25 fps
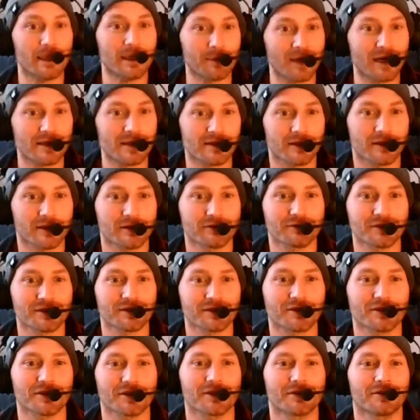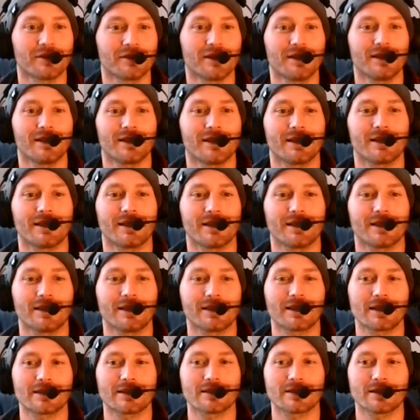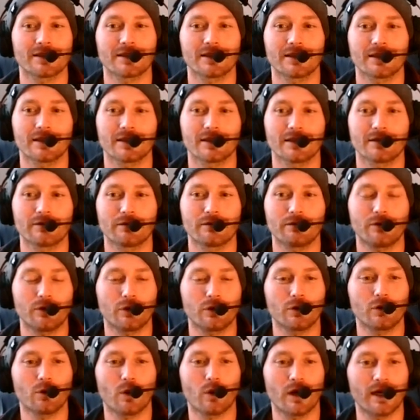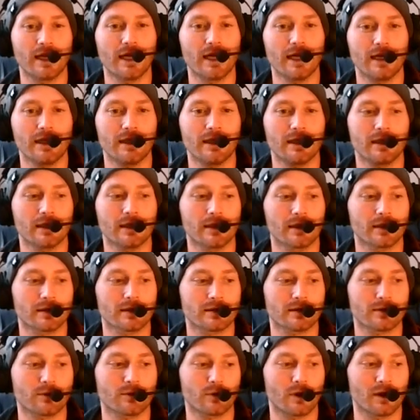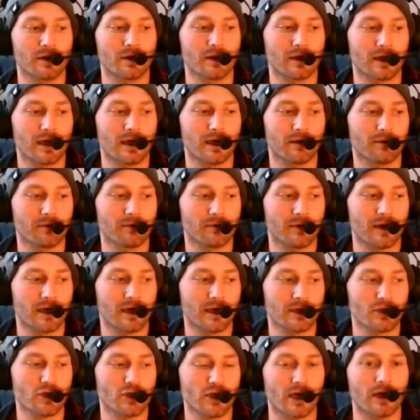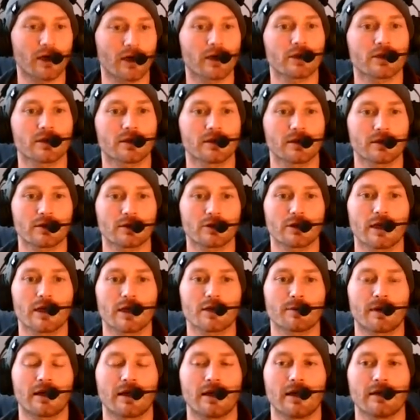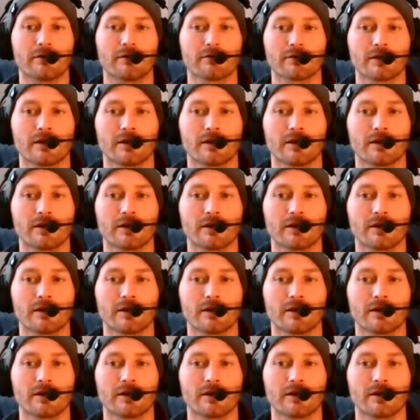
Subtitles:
myself, and so that's a full 180, and it's one that I cherish and has changed my life.